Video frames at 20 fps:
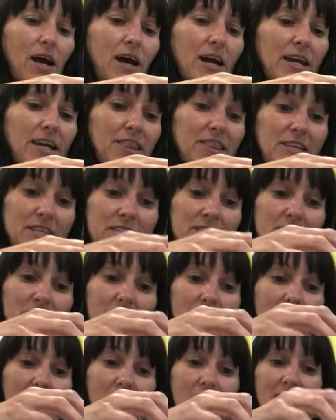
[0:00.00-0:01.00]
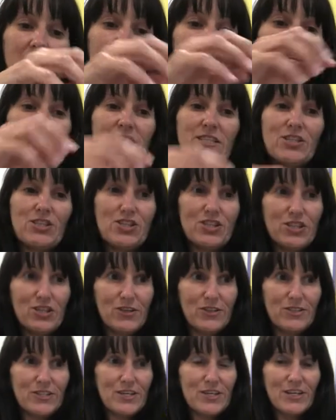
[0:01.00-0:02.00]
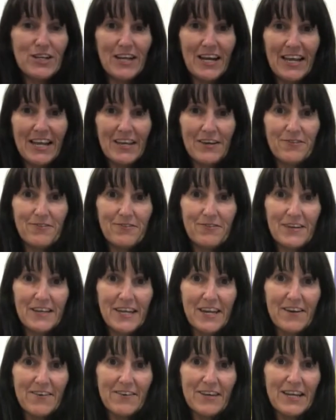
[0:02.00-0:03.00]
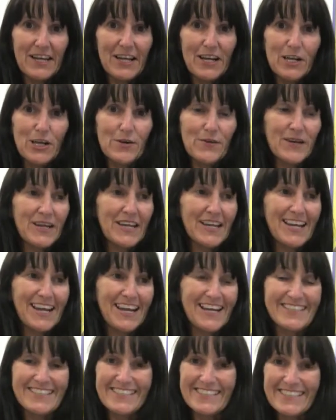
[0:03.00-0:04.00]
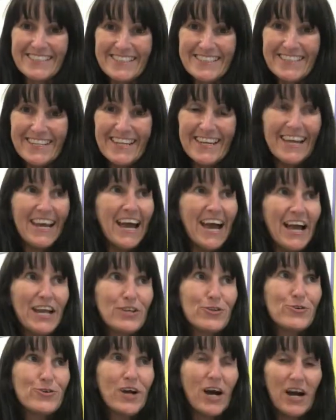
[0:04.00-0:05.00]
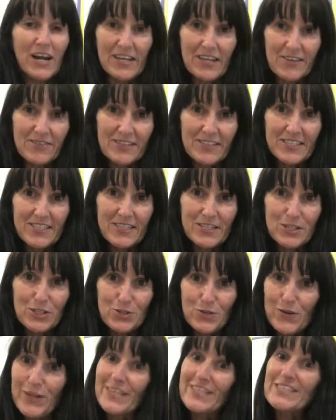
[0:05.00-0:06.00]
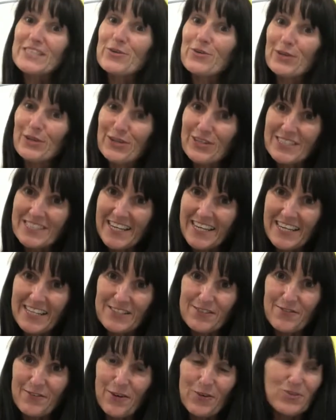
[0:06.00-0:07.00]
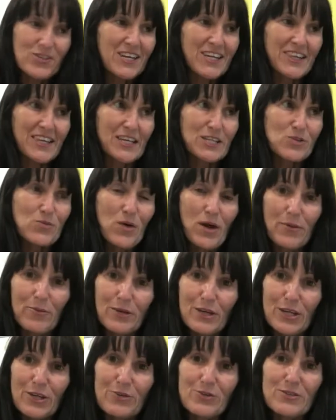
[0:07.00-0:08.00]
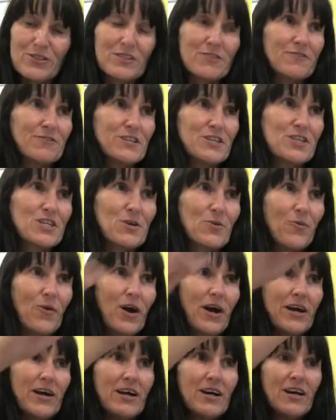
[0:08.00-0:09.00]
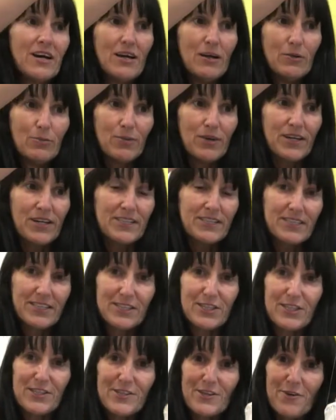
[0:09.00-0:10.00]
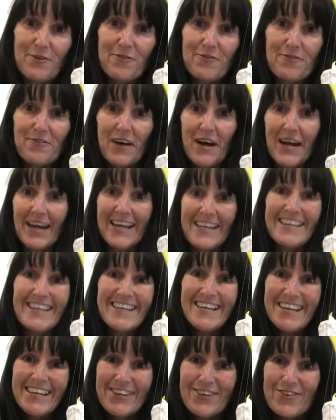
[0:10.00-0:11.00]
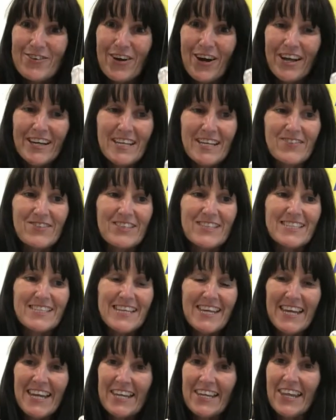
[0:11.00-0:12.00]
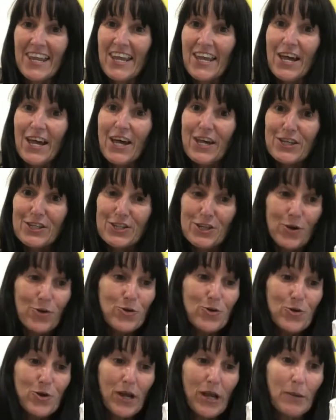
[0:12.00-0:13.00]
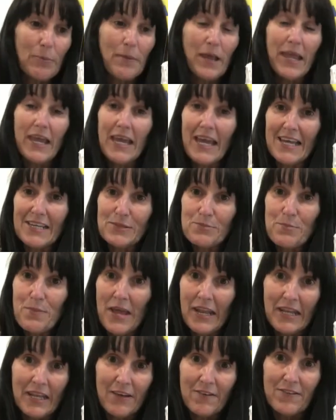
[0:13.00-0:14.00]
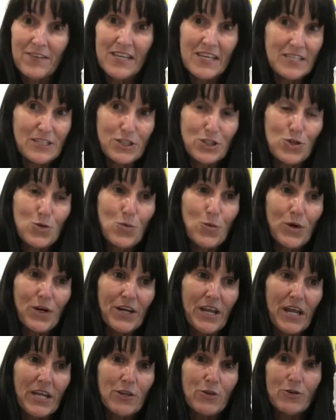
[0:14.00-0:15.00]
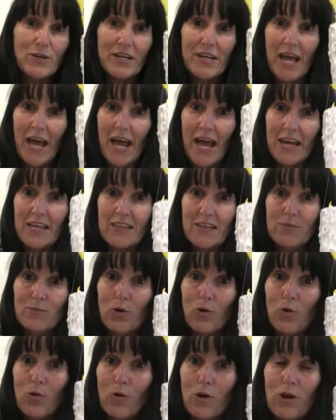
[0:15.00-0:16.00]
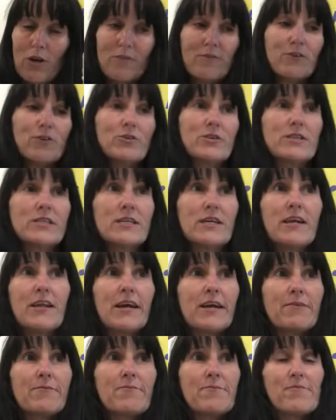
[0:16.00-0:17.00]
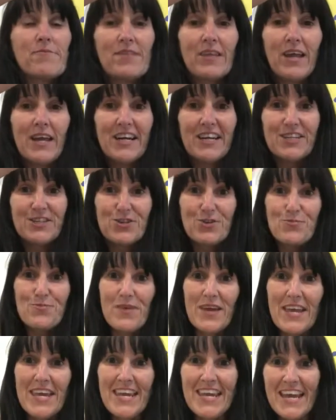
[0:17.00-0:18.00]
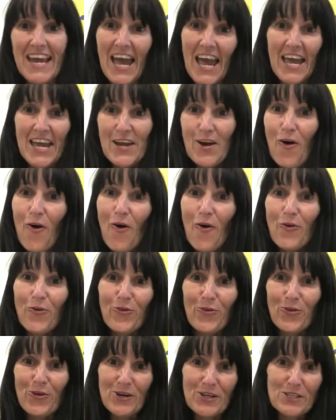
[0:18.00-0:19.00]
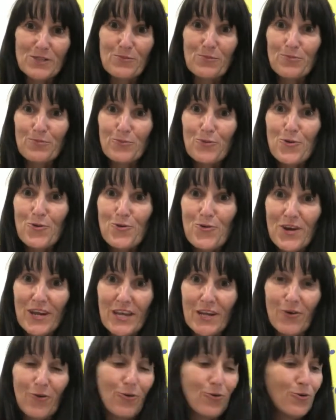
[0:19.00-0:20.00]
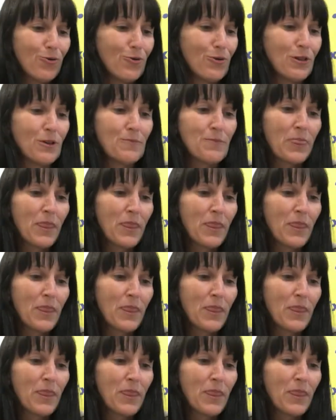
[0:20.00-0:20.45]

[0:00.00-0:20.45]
in the dark, it's just going to look like a flickering, glowing candle, and you can't even see the string, so it looks like it's floating. That's why we use the fishing wire, because it's so fine, you can't even see it. So you can make as many of these as you want, and you can hang them all over your ceiling to make a Hogwarts Great Hall.